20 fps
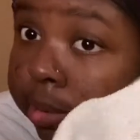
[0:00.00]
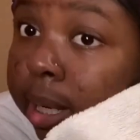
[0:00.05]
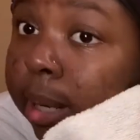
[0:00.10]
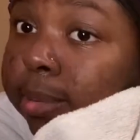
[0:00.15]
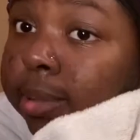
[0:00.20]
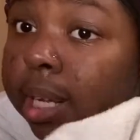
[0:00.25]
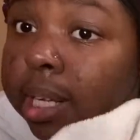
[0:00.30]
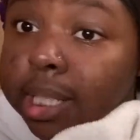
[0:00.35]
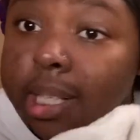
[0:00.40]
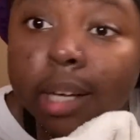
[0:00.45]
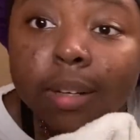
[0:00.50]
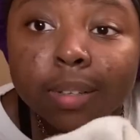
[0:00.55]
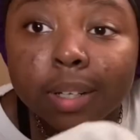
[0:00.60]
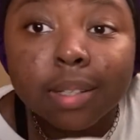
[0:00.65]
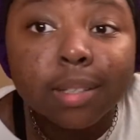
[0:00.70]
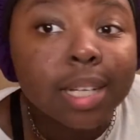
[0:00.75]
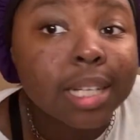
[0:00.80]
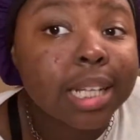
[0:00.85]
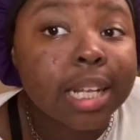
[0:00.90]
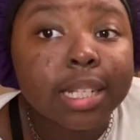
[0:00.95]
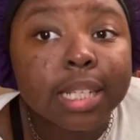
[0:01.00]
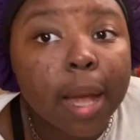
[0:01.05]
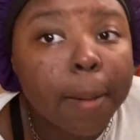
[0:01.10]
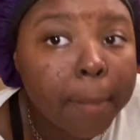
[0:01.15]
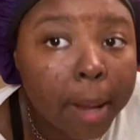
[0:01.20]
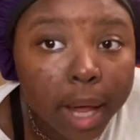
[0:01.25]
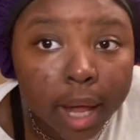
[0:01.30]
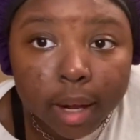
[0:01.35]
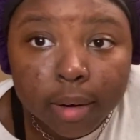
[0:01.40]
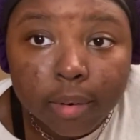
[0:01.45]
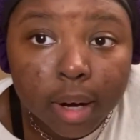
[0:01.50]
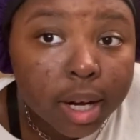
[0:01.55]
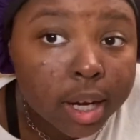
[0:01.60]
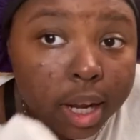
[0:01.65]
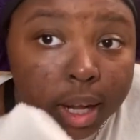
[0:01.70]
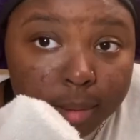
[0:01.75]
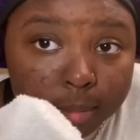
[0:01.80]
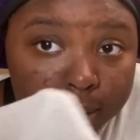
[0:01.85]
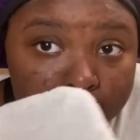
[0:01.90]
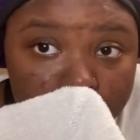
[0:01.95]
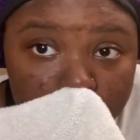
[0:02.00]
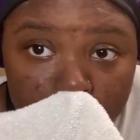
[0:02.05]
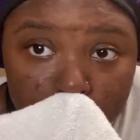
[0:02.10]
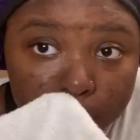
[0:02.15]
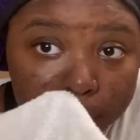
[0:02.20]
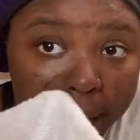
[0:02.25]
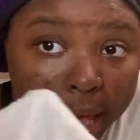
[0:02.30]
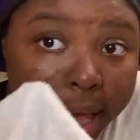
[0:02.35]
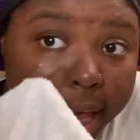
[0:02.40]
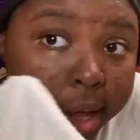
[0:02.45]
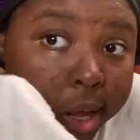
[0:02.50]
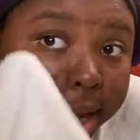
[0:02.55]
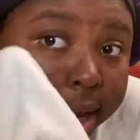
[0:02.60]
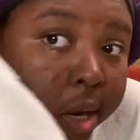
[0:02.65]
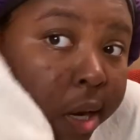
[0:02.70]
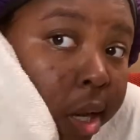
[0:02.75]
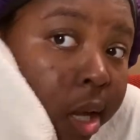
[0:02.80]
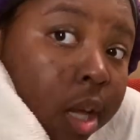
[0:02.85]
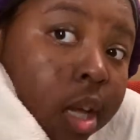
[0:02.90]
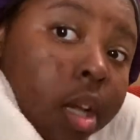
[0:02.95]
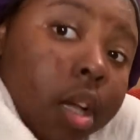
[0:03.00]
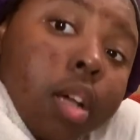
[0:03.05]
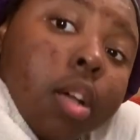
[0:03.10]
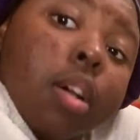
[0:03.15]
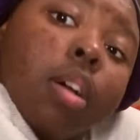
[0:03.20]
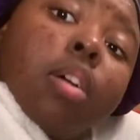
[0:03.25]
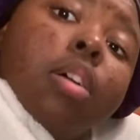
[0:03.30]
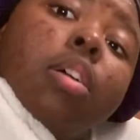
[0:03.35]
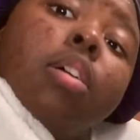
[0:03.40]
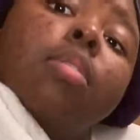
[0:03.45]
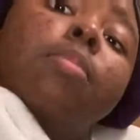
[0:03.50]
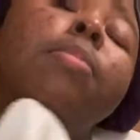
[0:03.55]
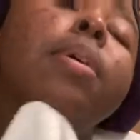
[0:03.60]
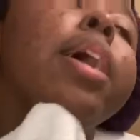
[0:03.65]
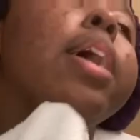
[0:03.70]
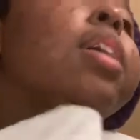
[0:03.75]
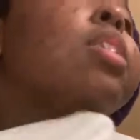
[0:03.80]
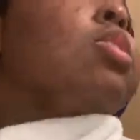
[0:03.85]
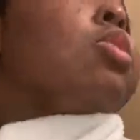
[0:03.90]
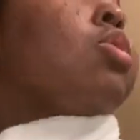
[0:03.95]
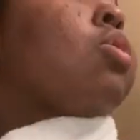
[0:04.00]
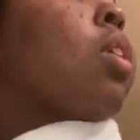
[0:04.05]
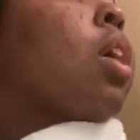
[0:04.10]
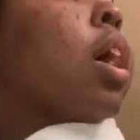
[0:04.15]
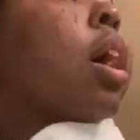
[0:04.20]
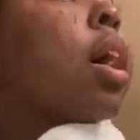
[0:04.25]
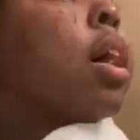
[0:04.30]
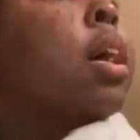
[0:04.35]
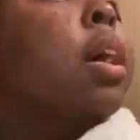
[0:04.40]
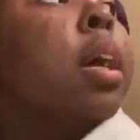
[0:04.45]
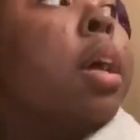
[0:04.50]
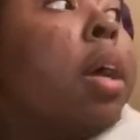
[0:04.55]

sometimes I rub, sometimes I pat. Right now I'm just patting dry.